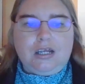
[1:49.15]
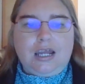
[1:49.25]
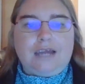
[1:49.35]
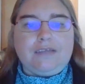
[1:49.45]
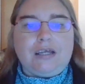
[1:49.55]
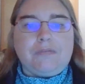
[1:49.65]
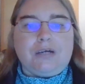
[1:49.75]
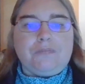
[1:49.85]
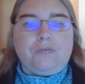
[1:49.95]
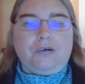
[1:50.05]
and that my
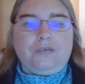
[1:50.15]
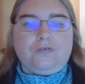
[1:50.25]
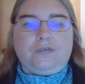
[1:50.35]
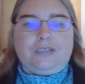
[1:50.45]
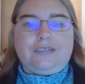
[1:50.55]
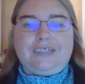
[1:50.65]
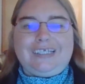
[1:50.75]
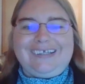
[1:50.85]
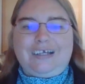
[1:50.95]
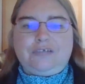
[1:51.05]
brother is
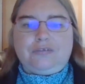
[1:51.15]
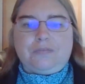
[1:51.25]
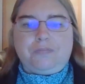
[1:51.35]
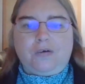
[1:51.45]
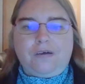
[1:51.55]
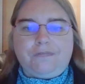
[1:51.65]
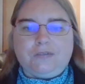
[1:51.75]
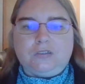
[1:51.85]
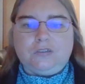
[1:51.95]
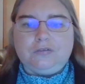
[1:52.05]
Elijah the
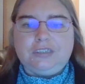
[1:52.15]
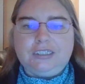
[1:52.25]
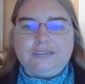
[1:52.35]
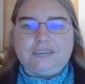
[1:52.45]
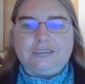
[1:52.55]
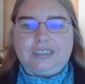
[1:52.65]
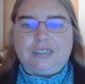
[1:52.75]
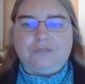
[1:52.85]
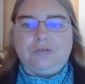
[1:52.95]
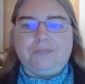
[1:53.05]
prophet, who Jesus
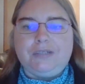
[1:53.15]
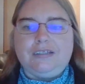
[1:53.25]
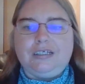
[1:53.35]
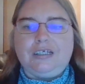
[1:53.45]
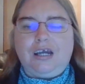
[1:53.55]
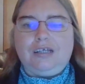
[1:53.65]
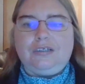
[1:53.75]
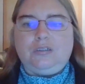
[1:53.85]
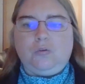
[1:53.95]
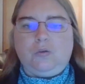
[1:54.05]
said would be the God
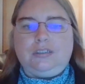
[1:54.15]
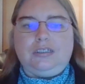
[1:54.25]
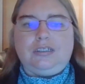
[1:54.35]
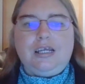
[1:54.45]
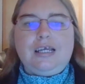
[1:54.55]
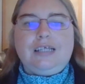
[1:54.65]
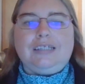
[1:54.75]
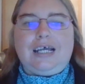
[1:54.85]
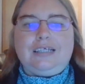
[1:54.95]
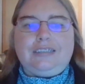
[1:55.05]
anointed
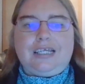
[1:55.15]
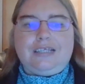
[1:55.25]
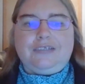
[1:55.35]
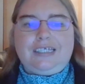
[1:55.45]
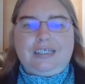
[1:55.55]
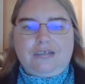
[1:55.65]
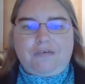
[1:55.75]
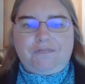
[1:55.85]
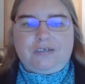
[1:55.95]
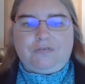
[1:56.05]
last days king
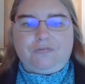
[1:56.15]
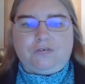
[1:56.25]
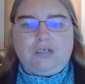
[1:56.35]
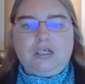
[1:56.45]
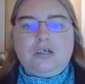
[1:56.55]
of Israel,